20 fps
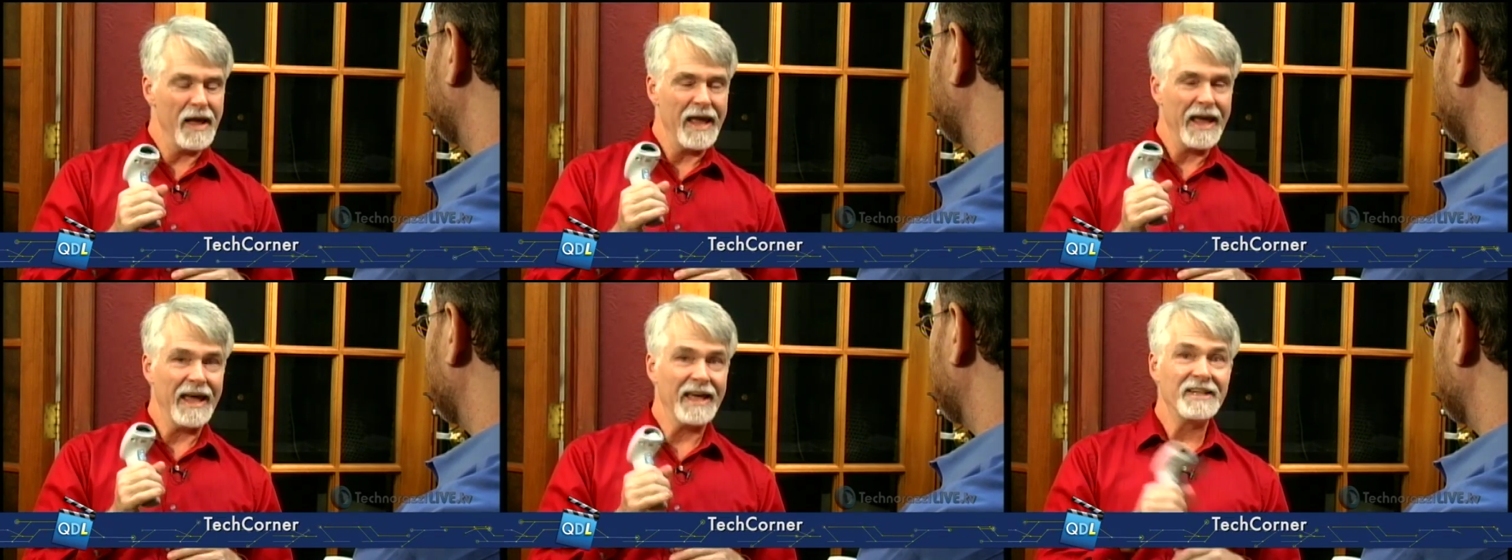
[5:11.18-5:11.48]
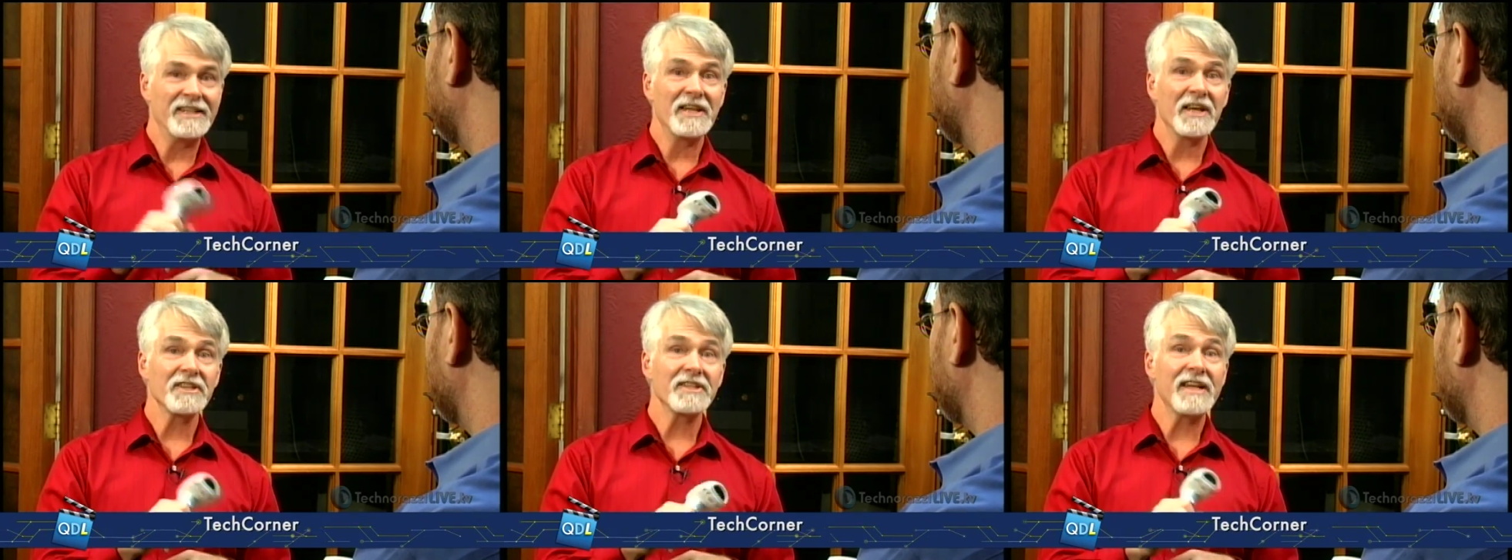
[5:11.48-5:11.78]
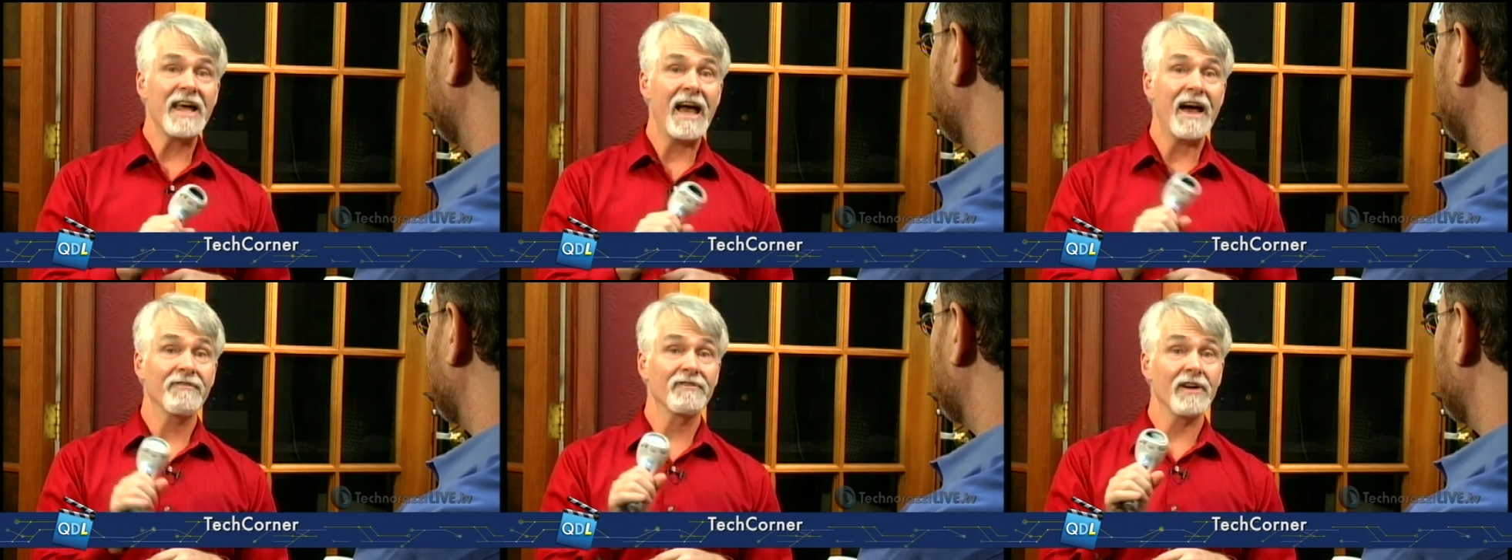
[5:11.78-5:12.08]
It
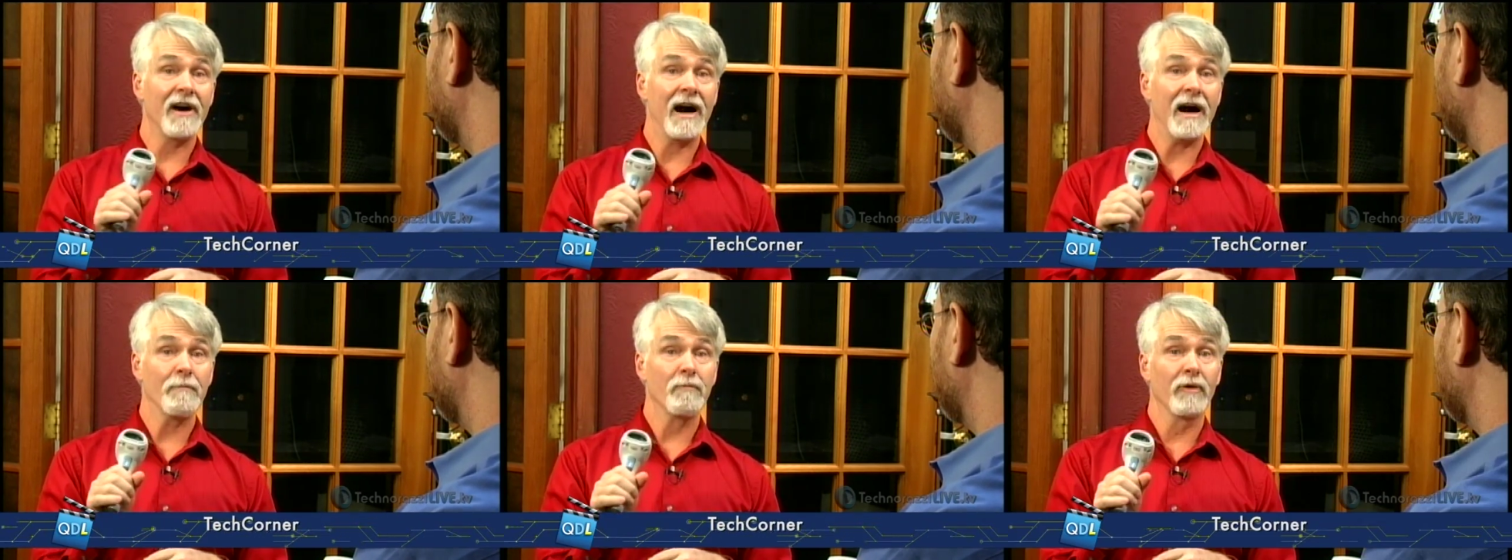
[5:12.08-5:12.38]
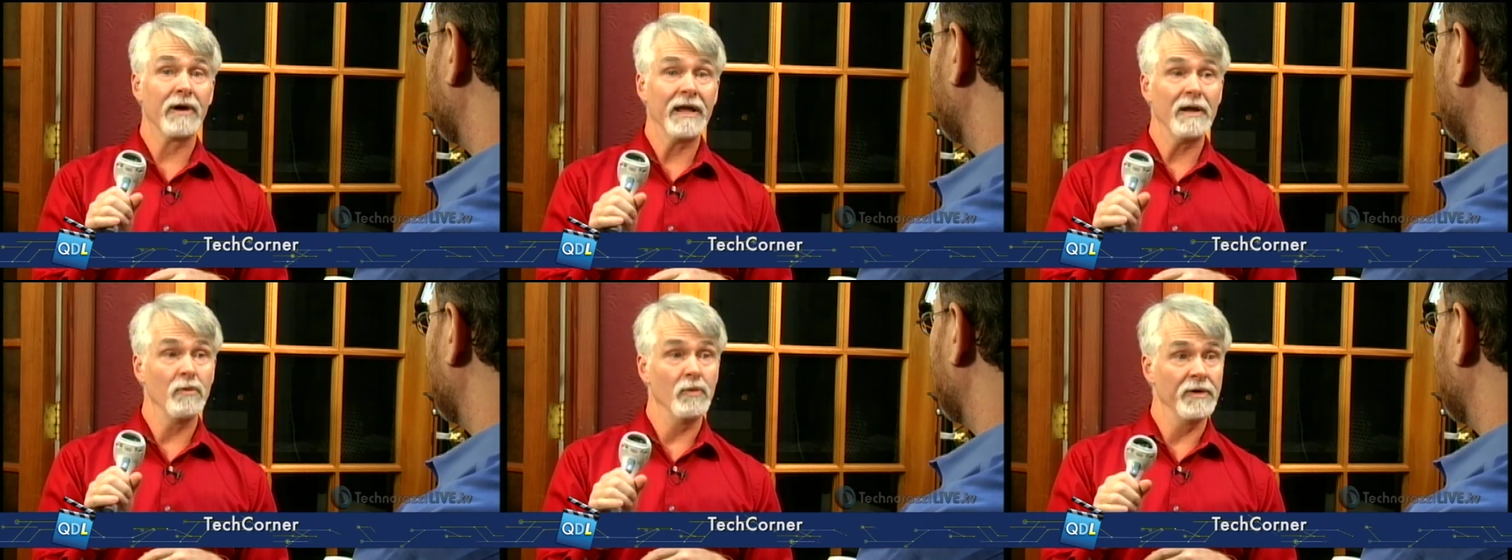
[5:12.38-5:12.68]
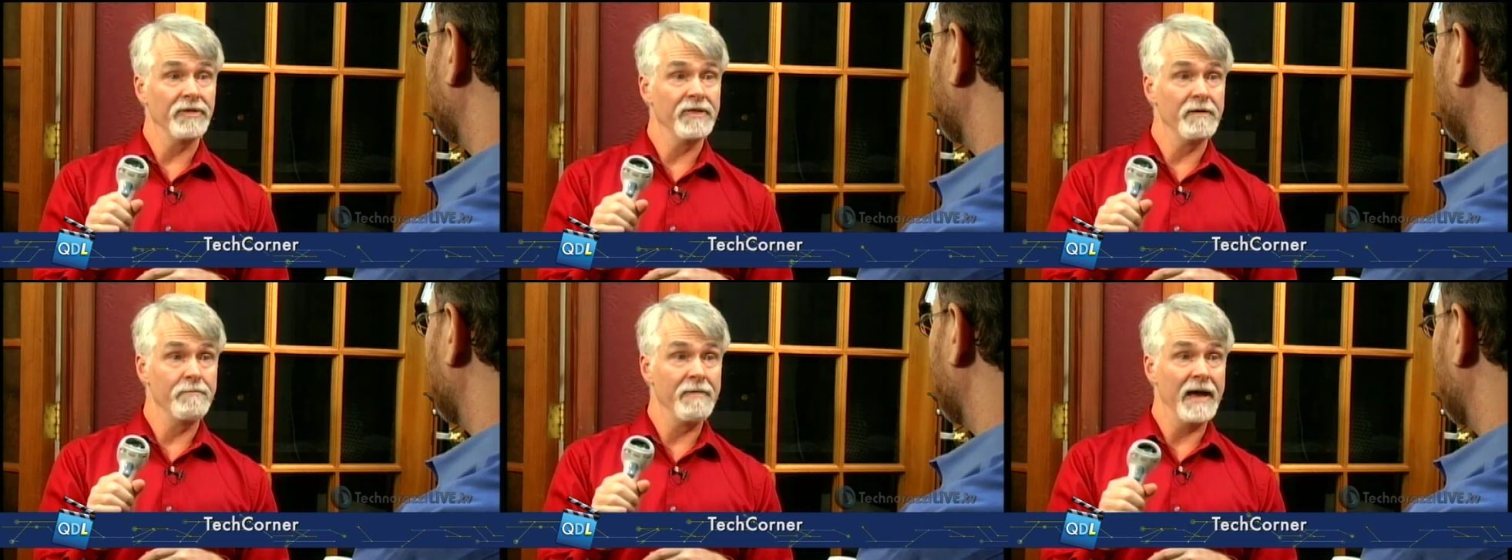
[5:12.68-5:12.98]
doesn't have to operate
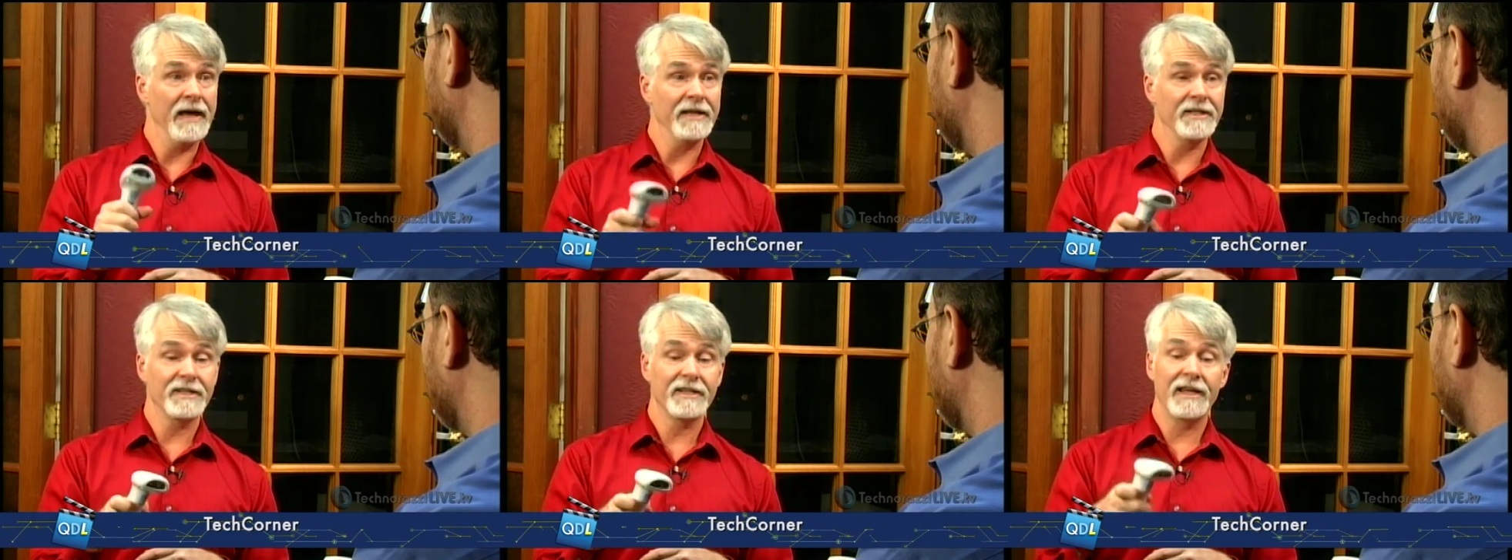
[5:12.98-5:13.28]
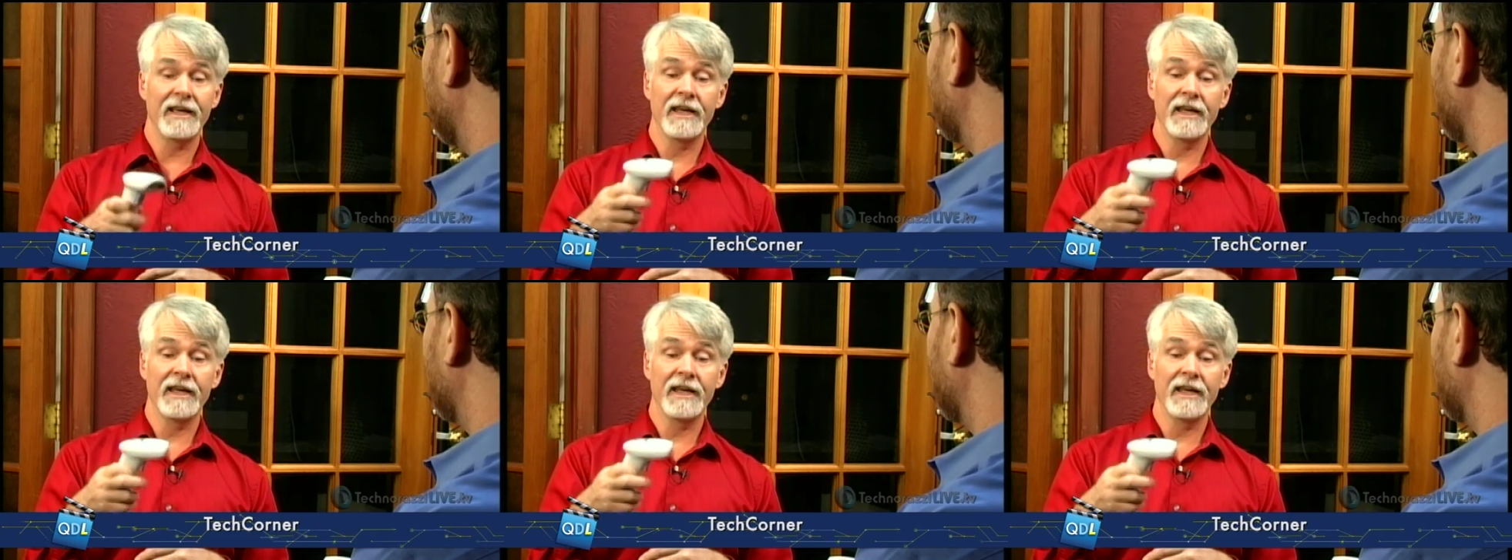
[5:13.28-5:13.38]
with the base.